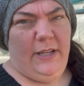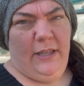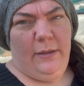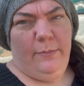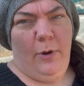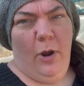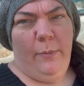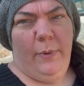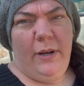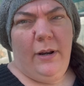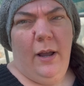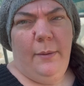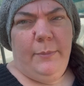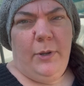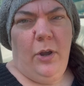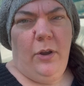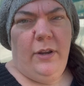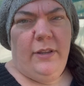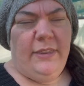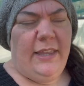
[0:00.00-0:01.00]
at the moment.
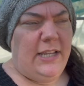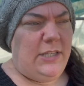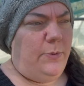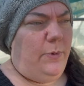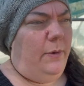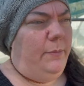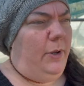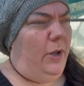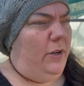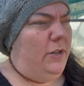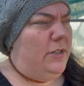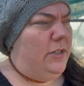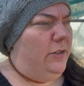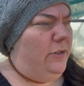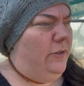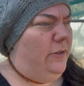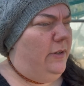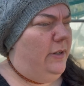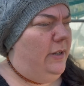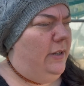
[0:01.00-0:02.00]
That's what I'm going
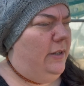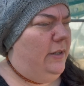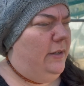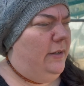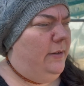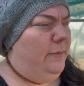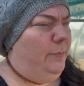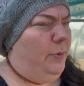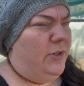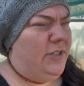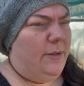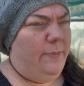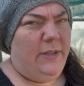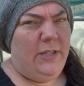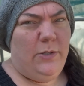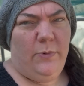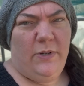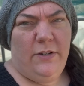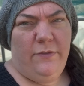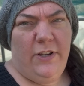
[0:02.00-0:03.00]
to put some of
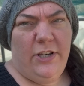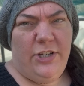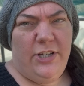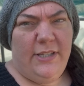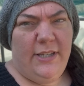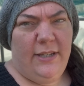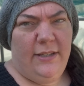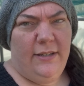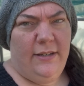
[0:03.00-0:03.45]
these winter veggies in,